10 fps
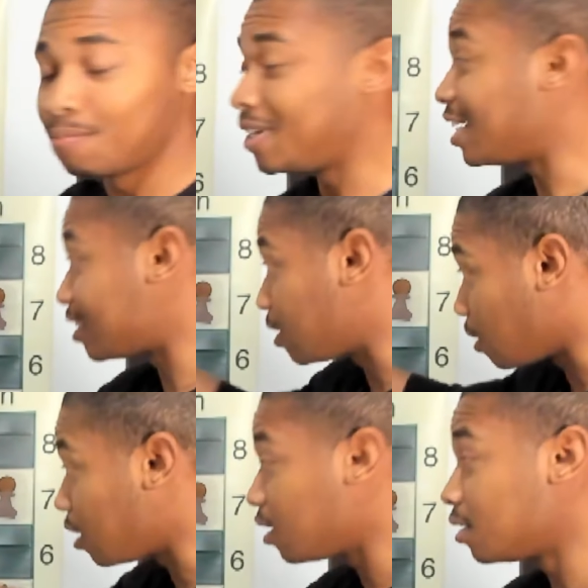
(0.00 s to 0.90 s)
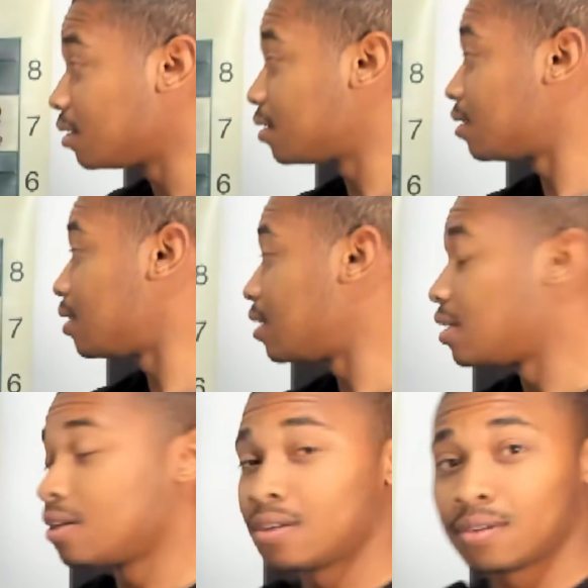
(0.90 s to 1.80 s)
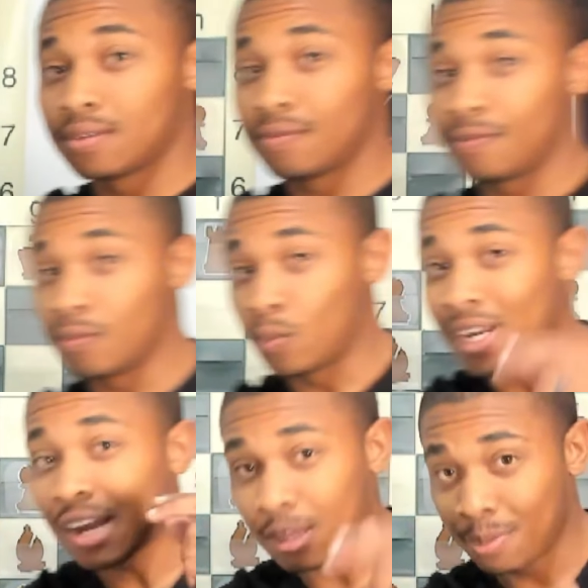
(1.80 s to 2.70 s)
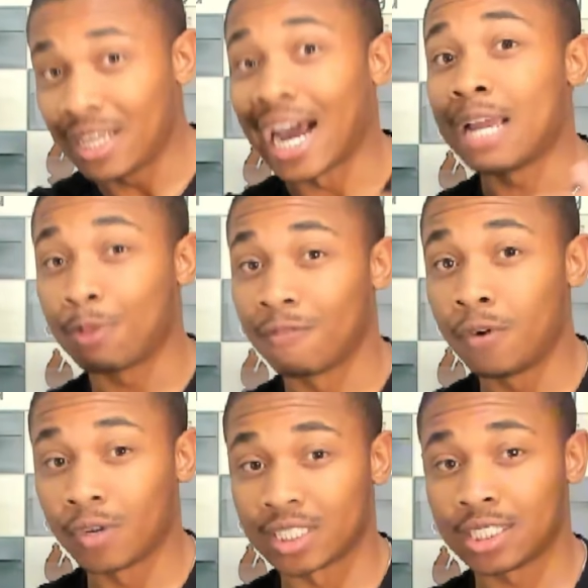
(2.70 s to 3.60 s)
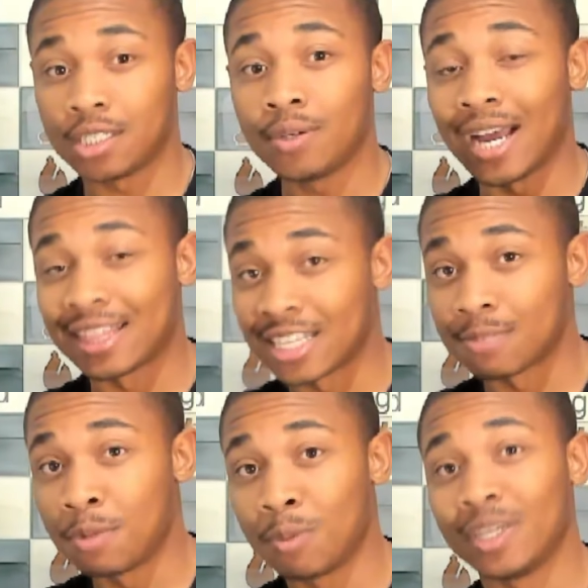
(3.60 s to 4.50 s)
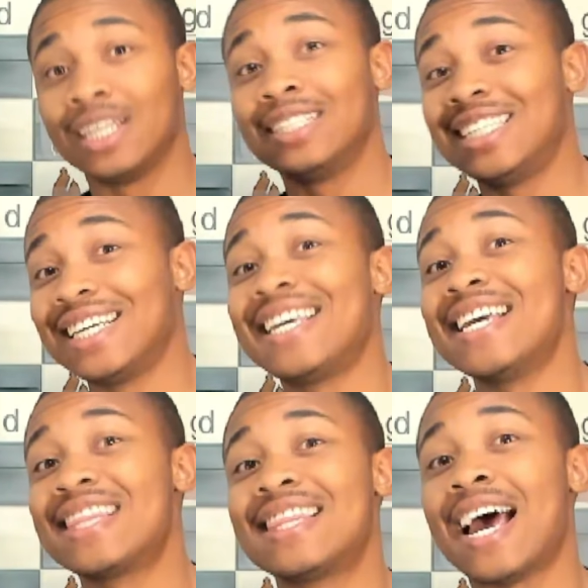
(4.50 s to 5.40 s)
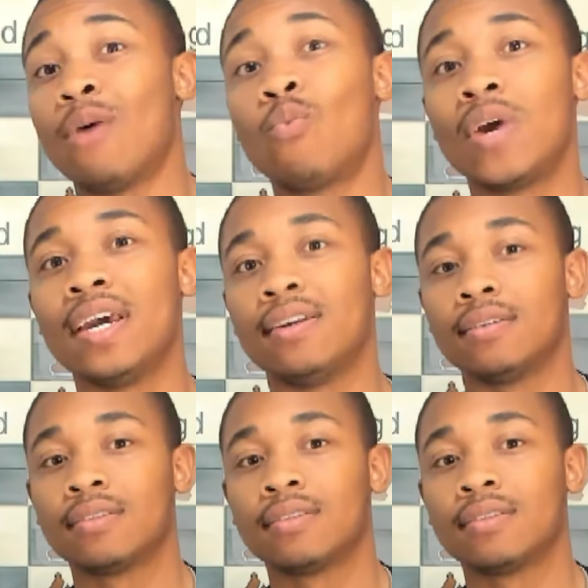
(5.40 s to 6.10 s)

because they're hurt, we have to be hyper focused too at this moment to get that win.